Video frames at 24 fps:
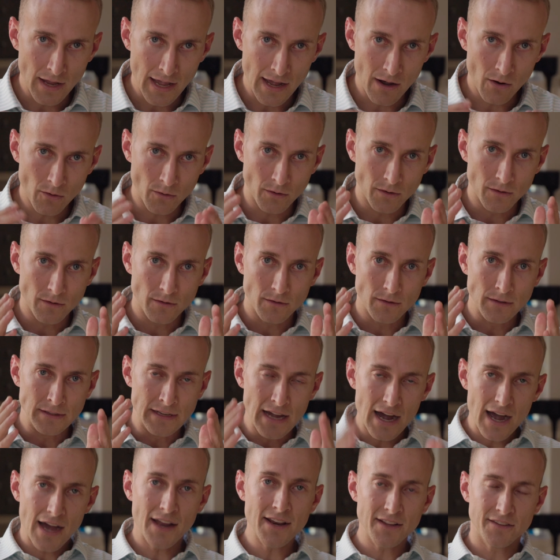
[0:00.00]
how
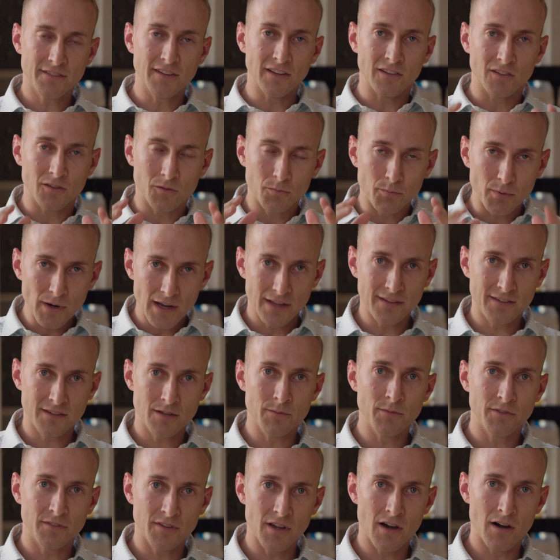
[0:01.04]
God has expressed
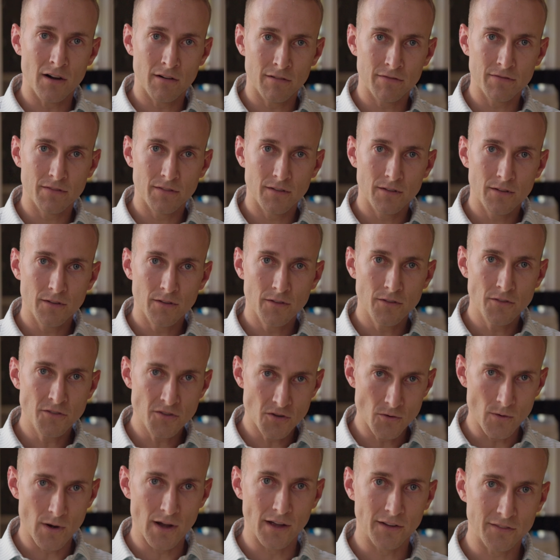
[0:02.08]
himself
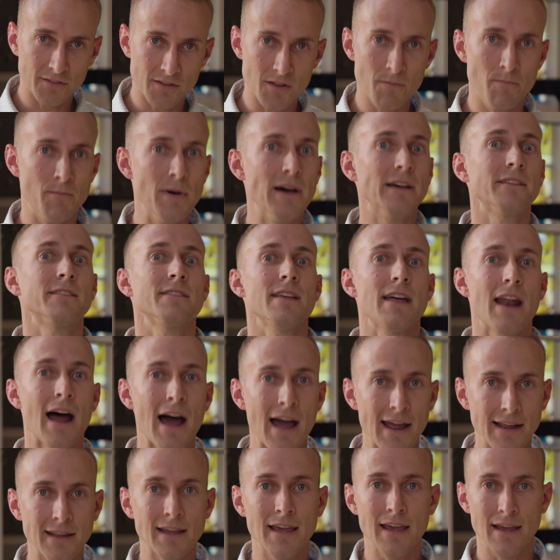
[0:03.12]
to us the best that
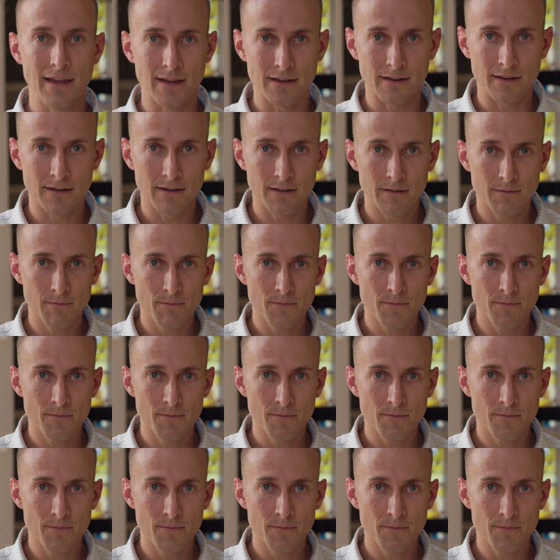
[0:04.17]
I can.